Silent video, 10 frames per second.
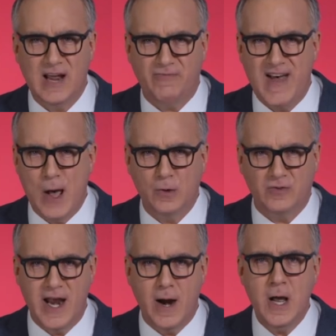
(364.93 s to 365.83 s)
they
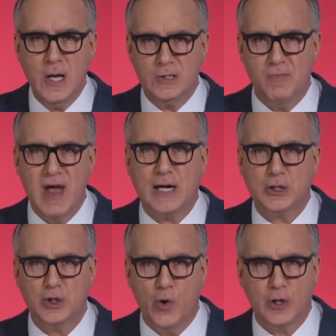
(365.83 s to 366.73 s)
found there to make
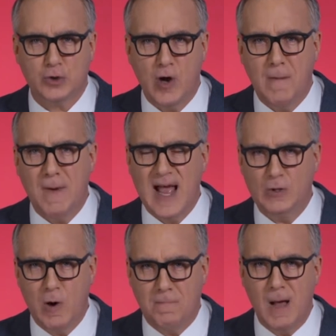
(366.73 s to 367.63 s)
sure Trump
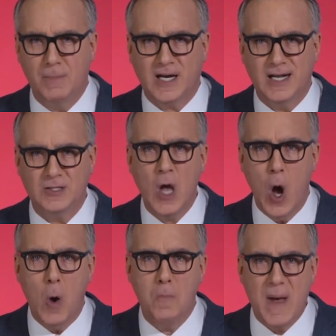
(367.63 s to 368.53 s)
and the Republicans
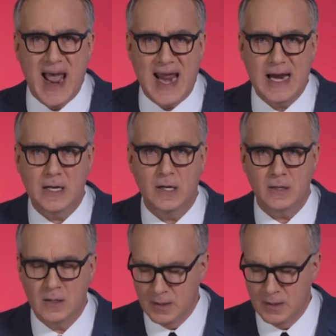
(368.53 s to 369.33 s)
obeyed.